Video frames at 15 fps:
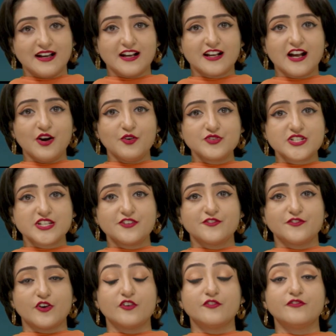accounting
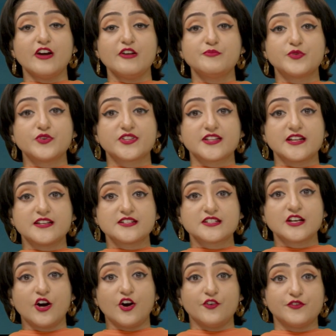for 5%
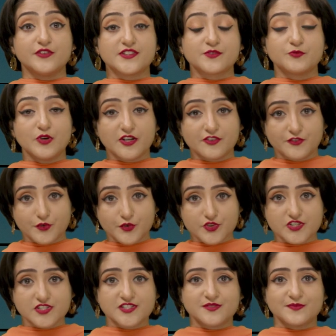of its
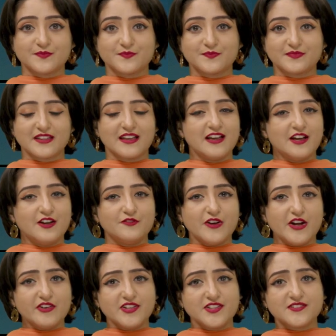workforce.
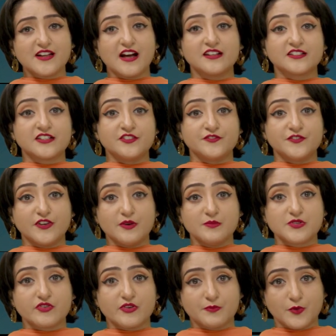Various
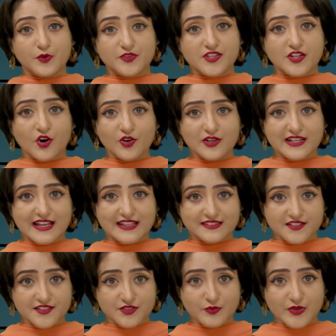unconfirmed reports online
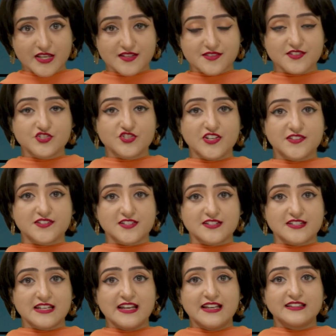this week
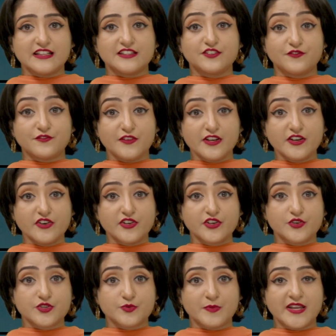suggested that the figure
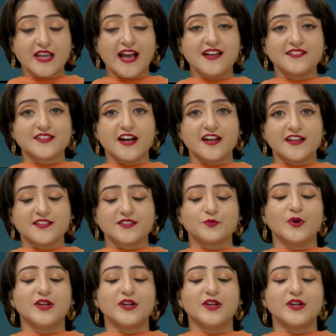could be as high as